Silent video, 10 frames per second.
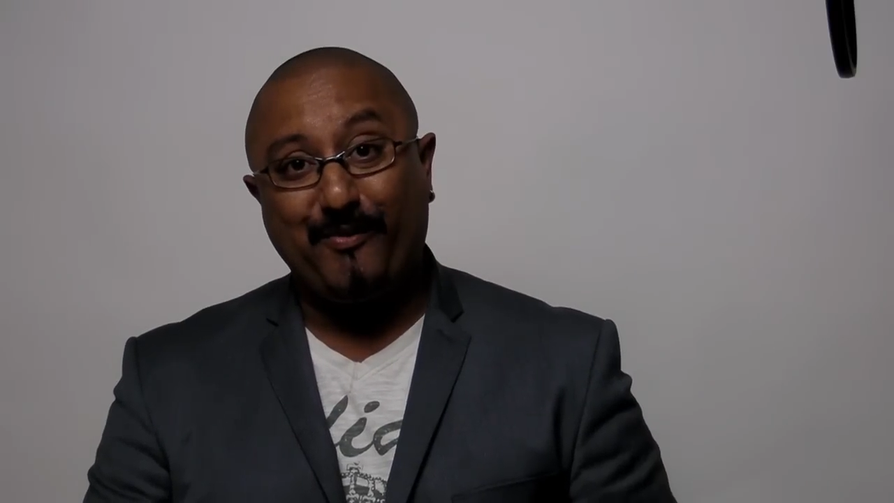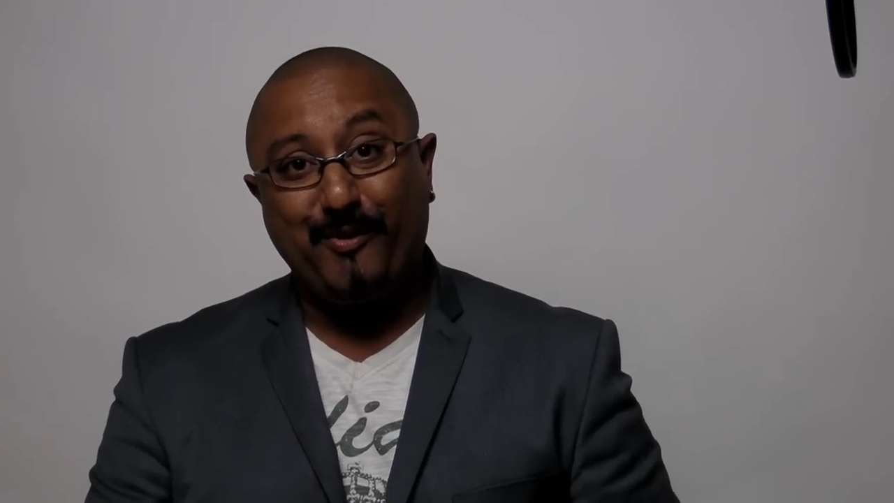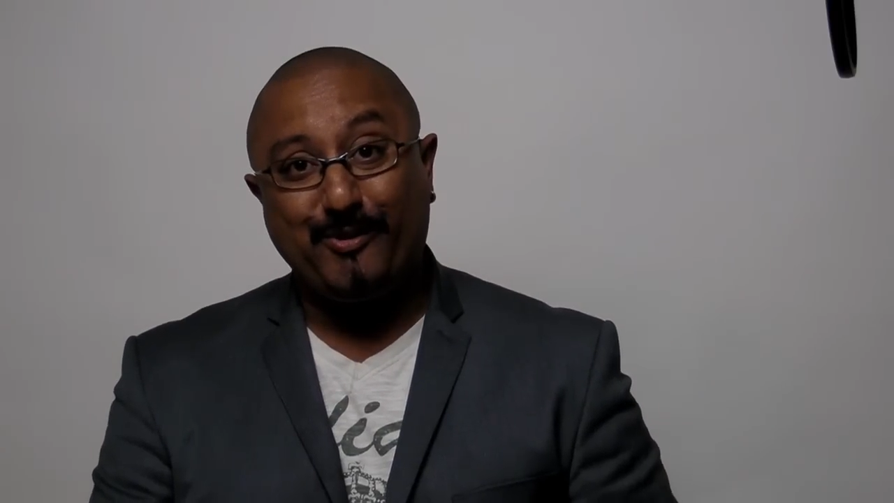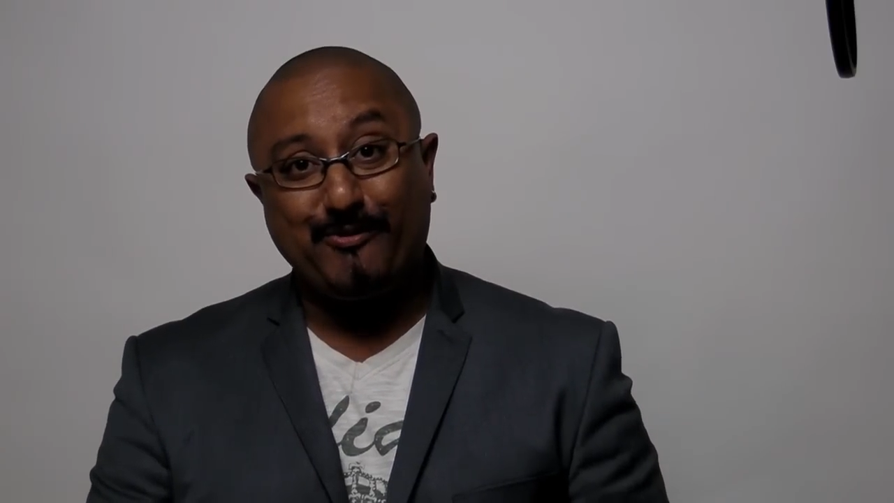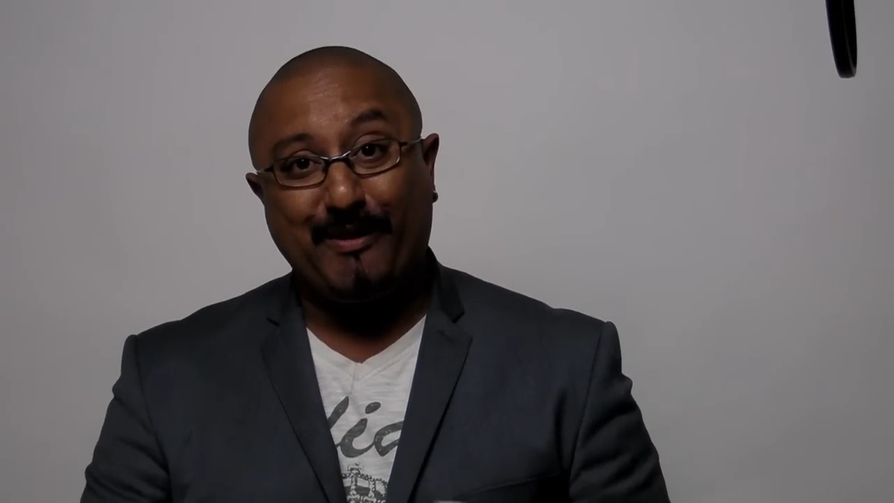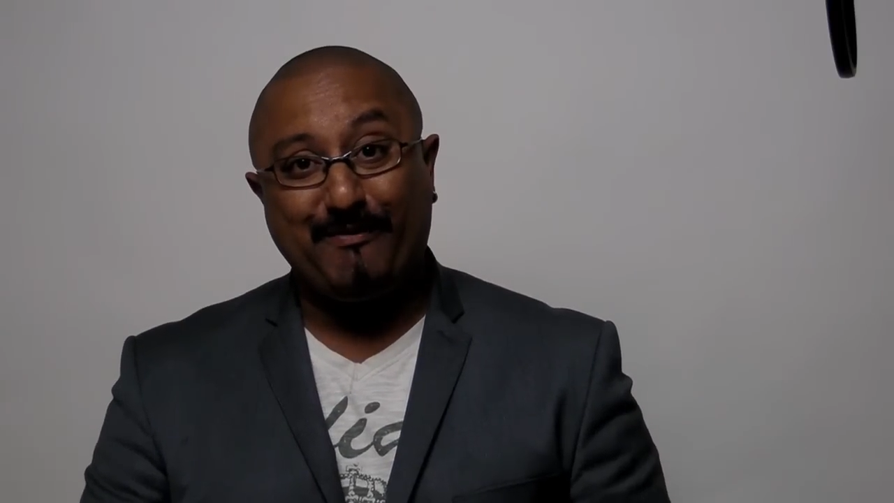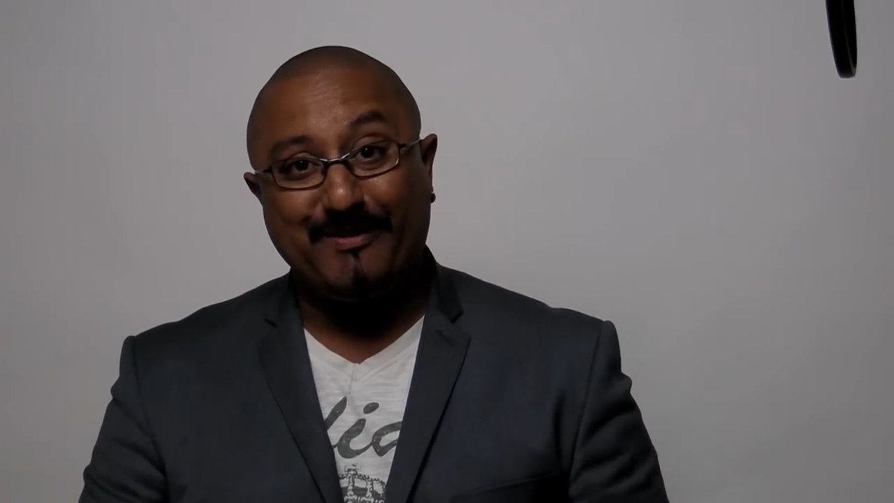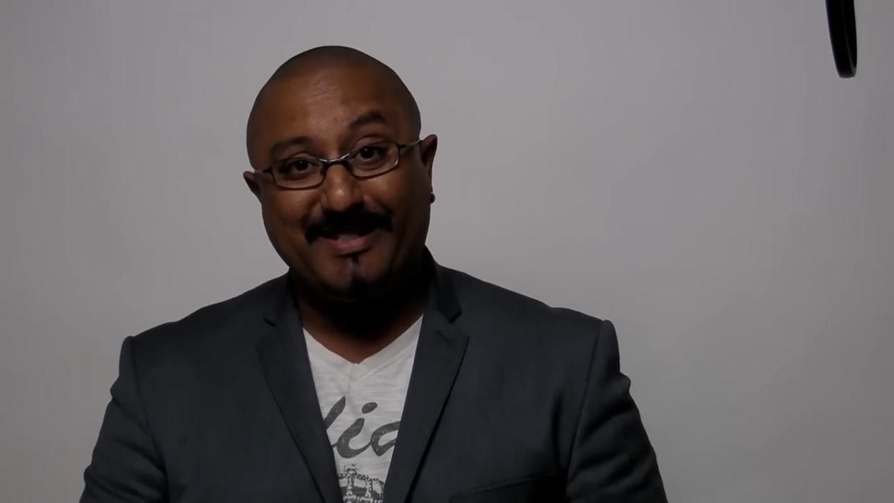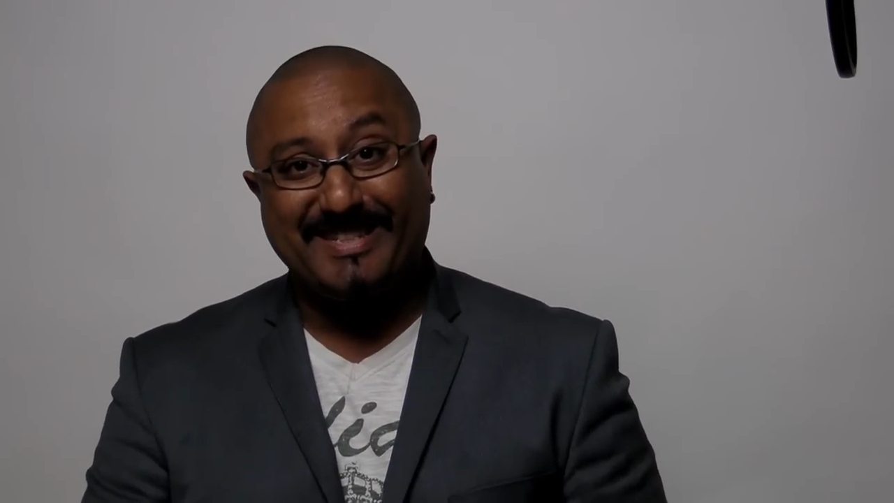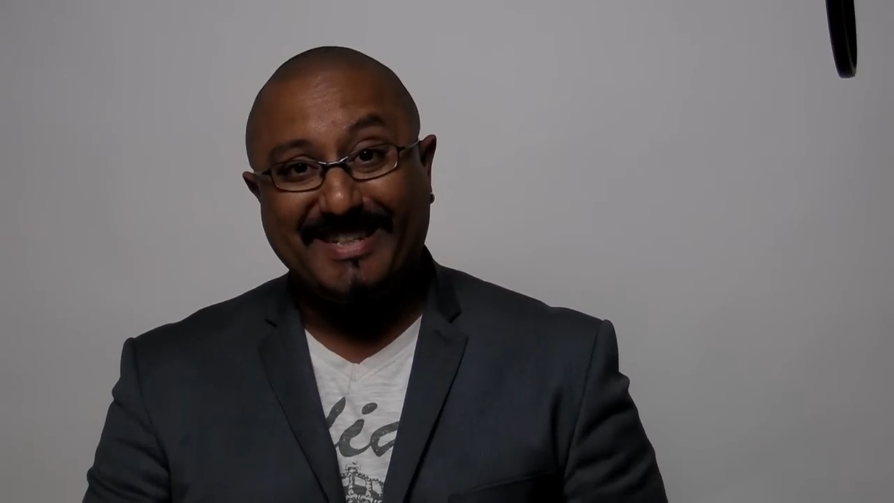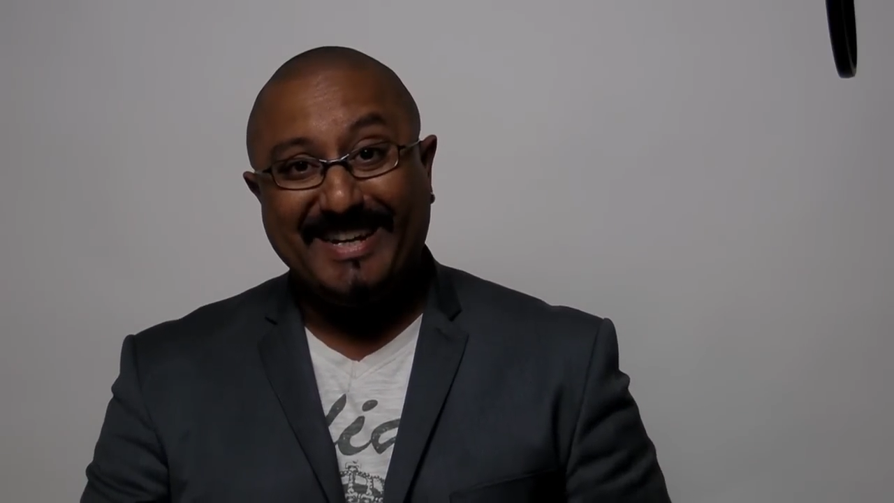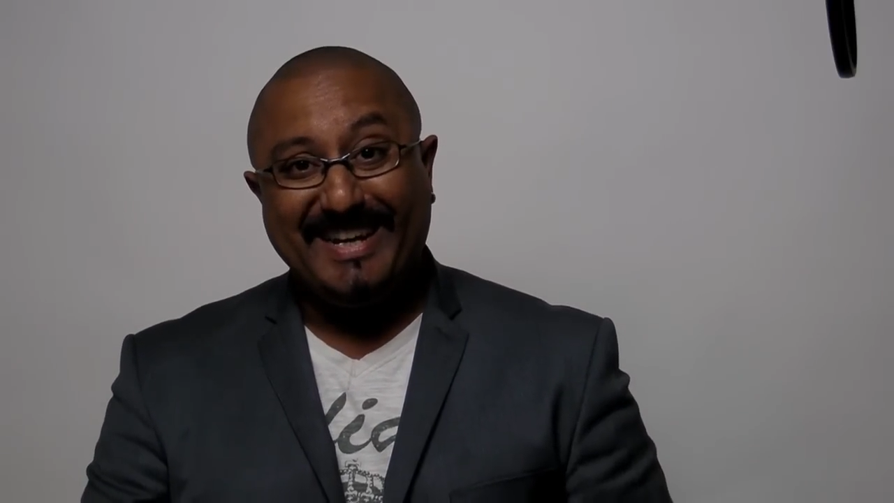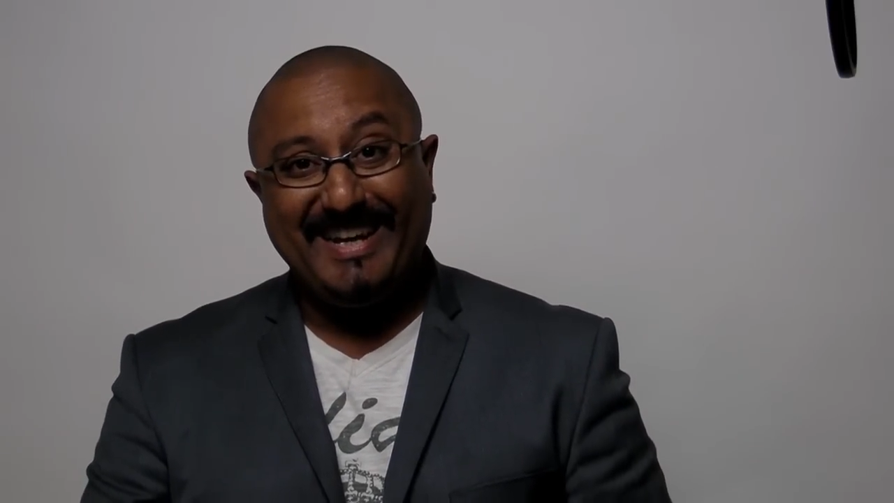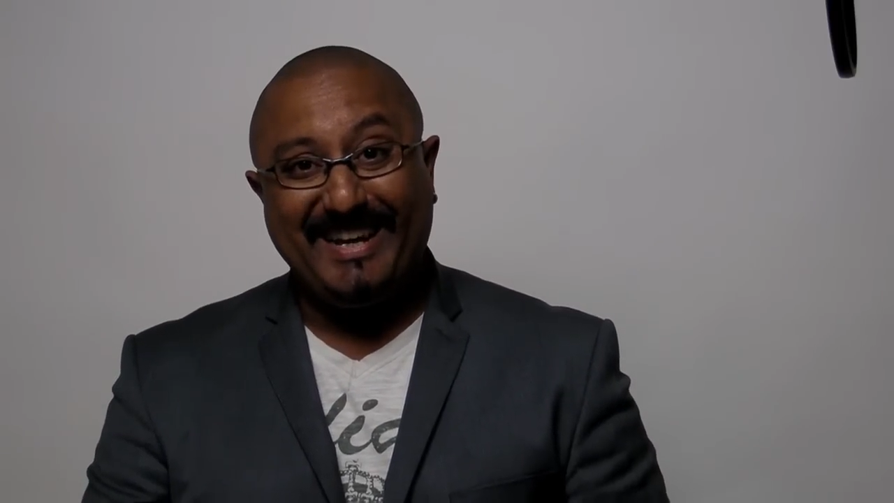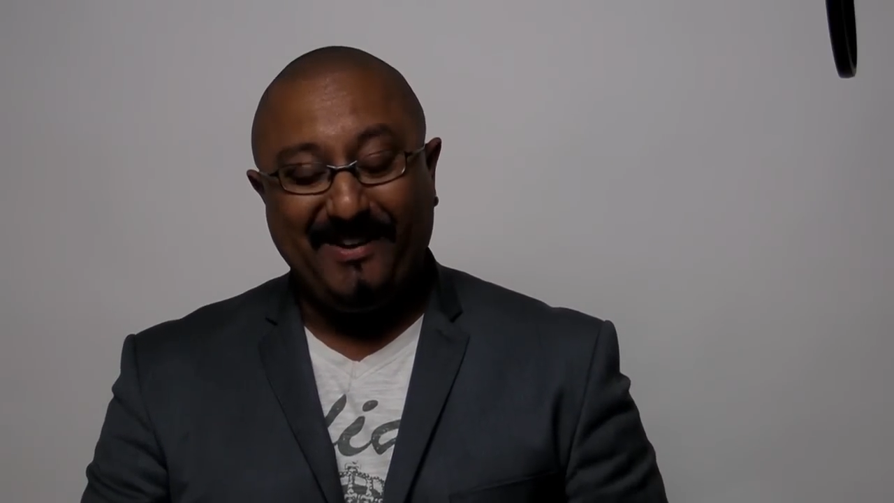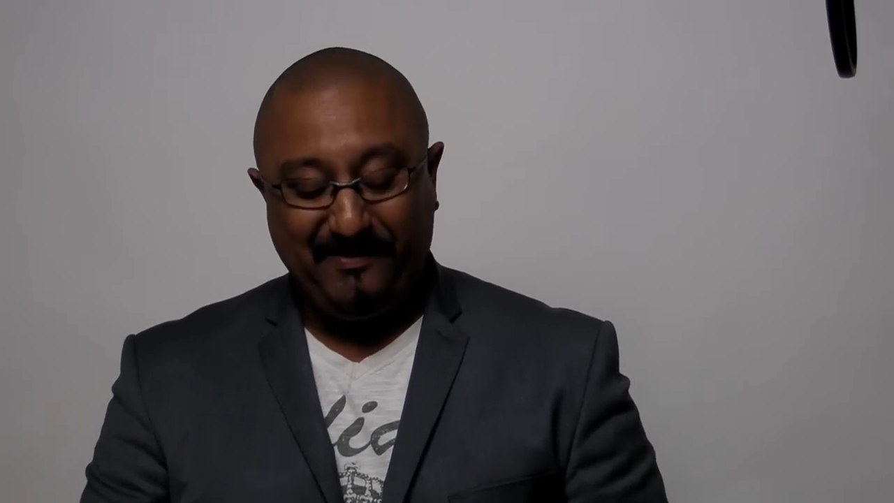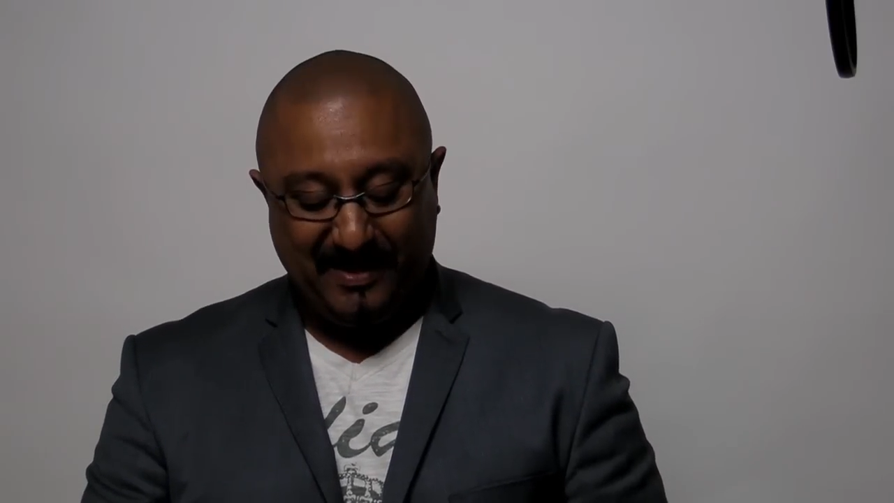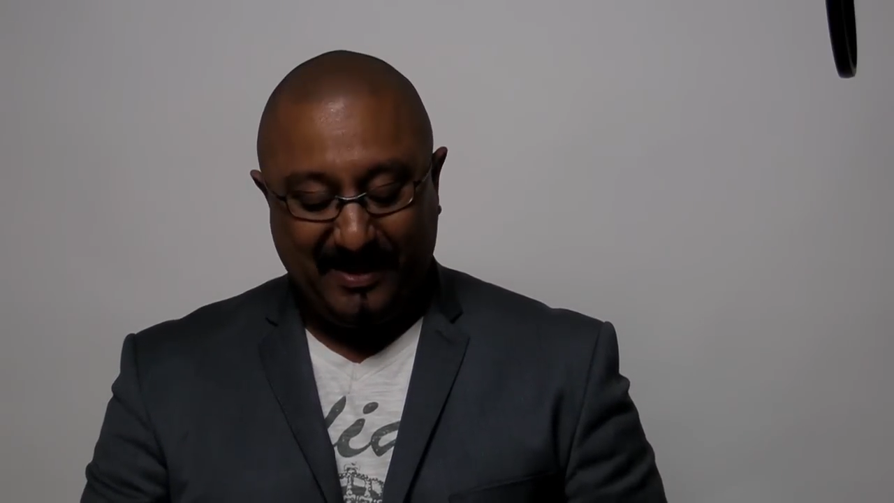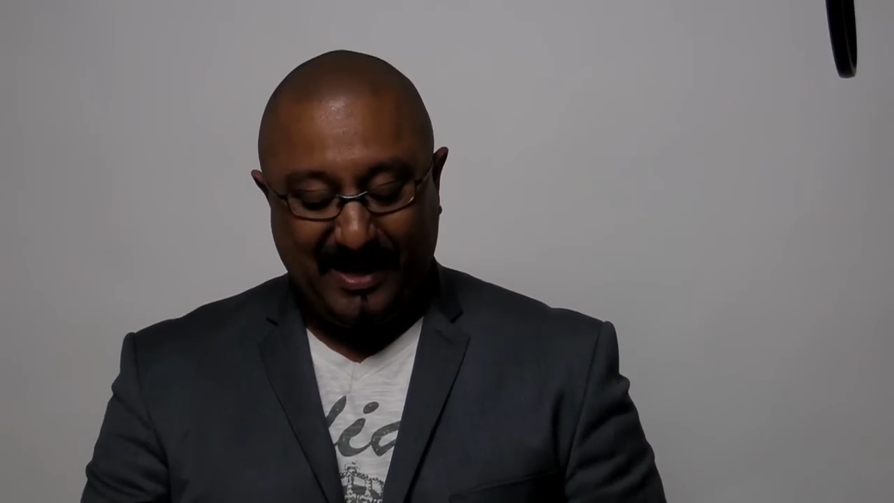for future reference. Yeah.